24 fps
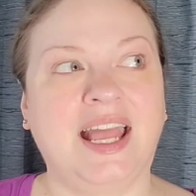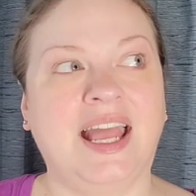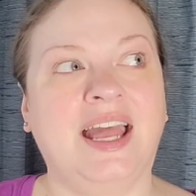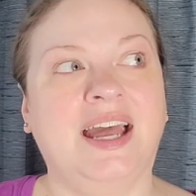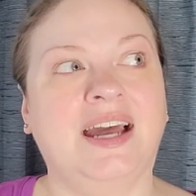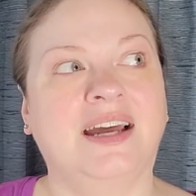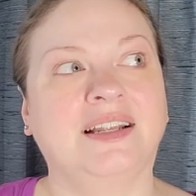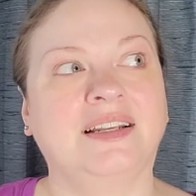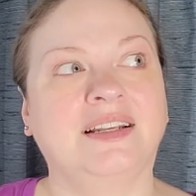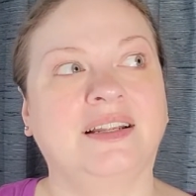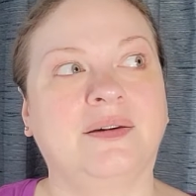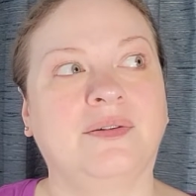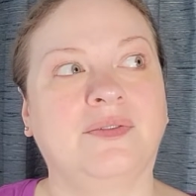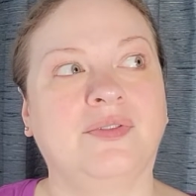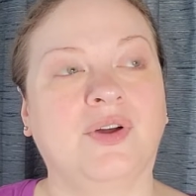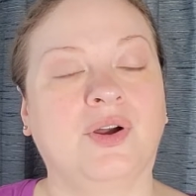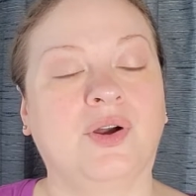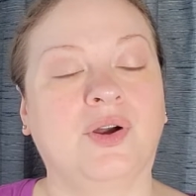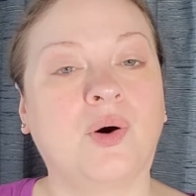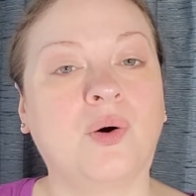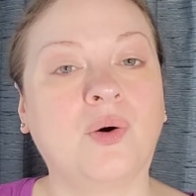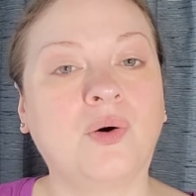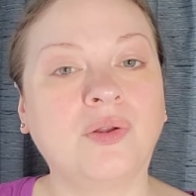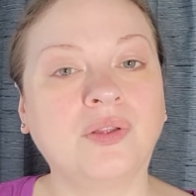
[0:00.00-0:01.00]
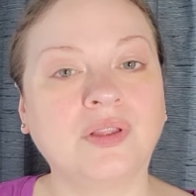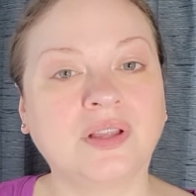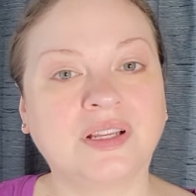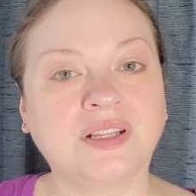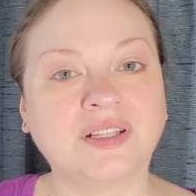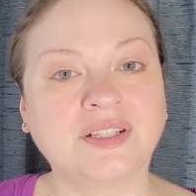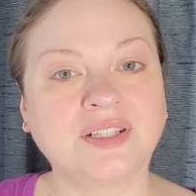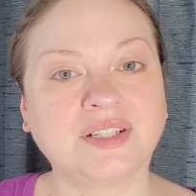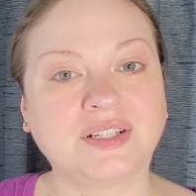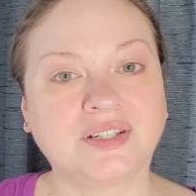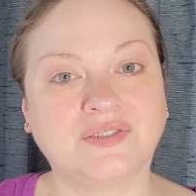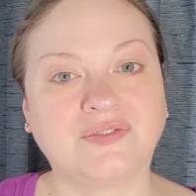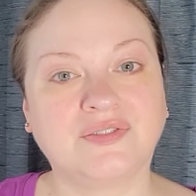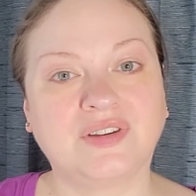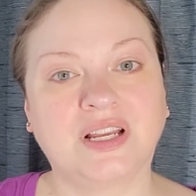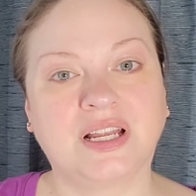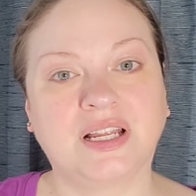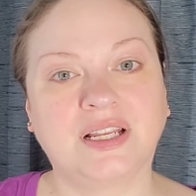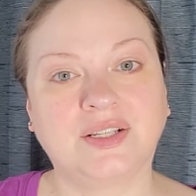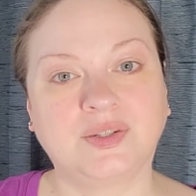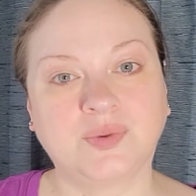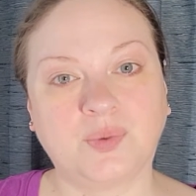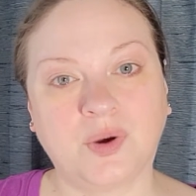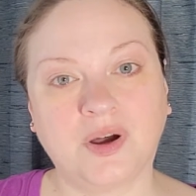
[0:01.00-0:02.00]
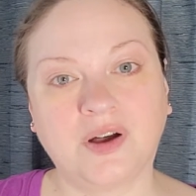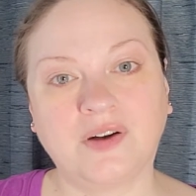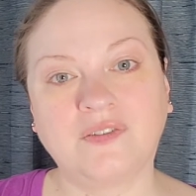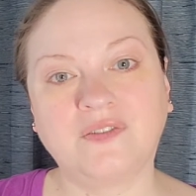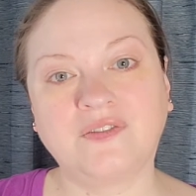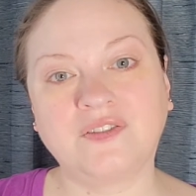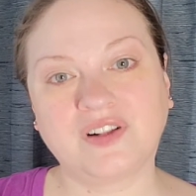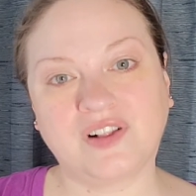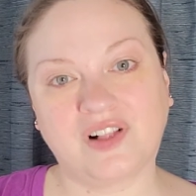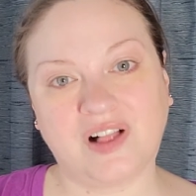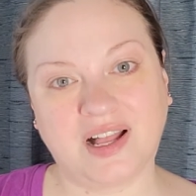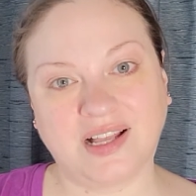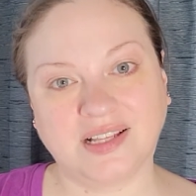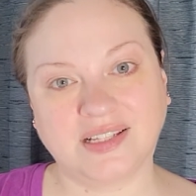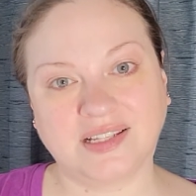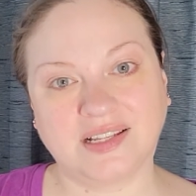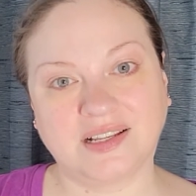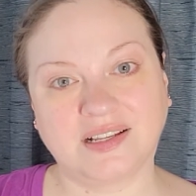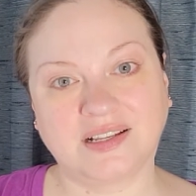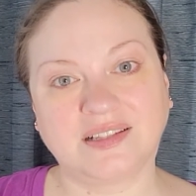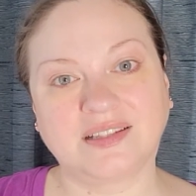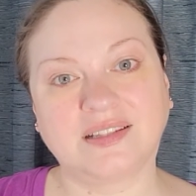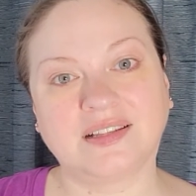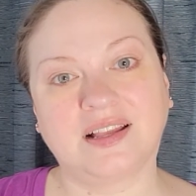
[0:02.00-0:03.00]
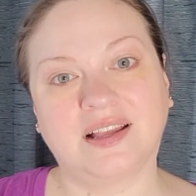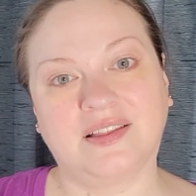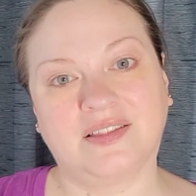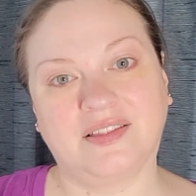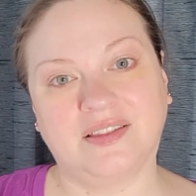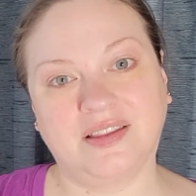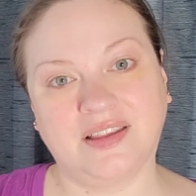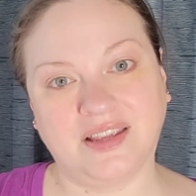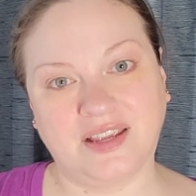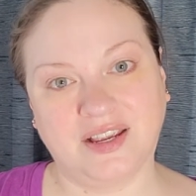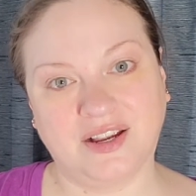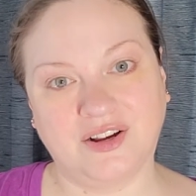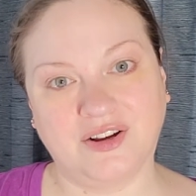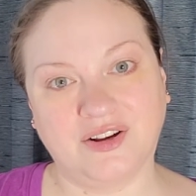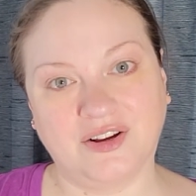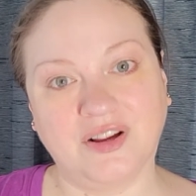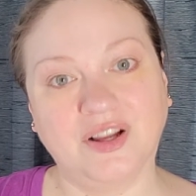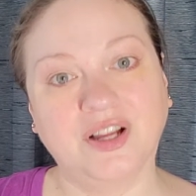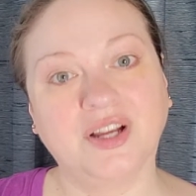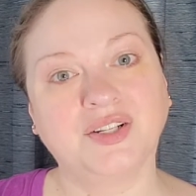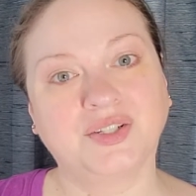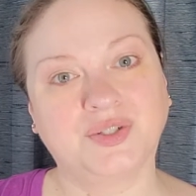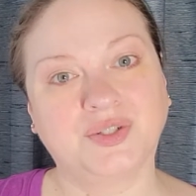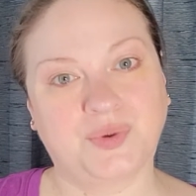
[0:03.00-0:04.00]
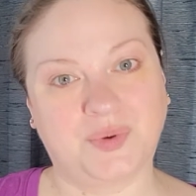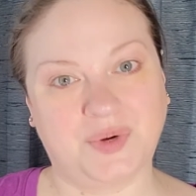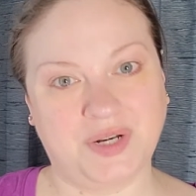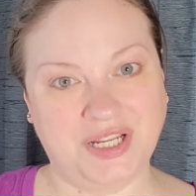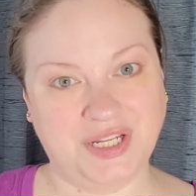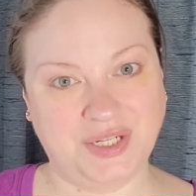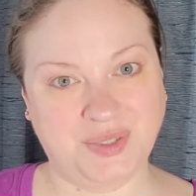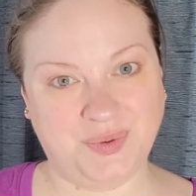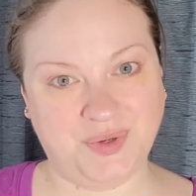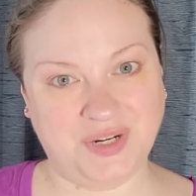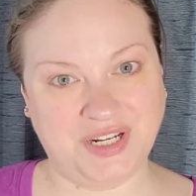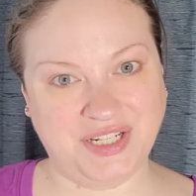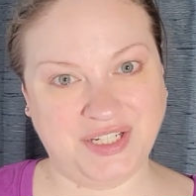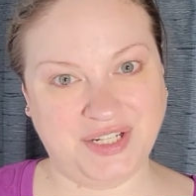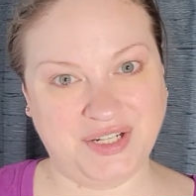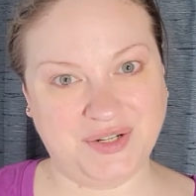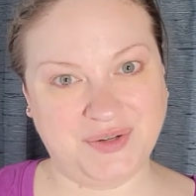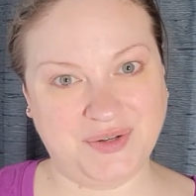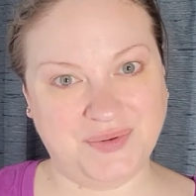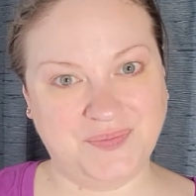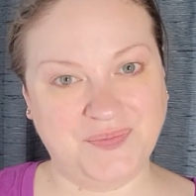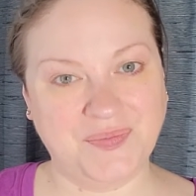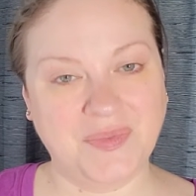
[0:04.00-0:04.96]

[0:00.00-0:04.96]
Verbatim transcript: and the goal is to read 12 classics in the year 2022.